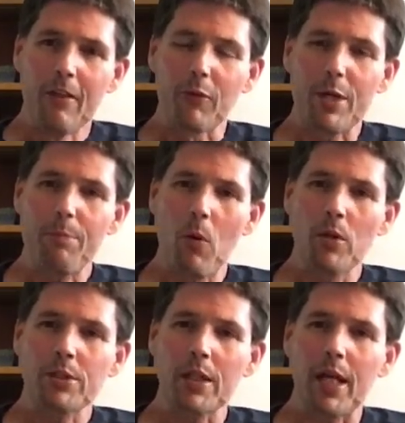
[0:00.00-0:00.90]
3
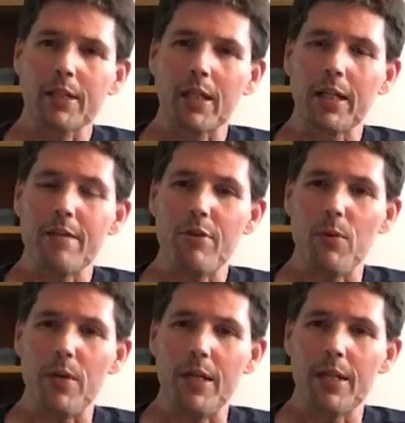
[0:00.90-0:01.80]
points I'd like to leave you
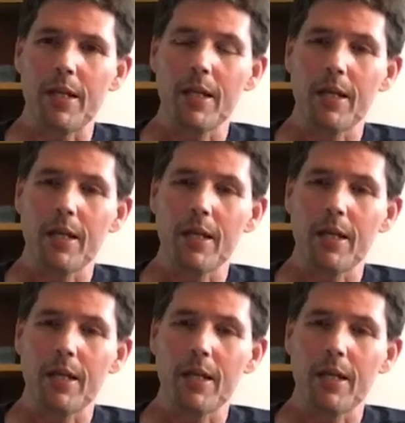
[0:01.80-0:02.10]
with.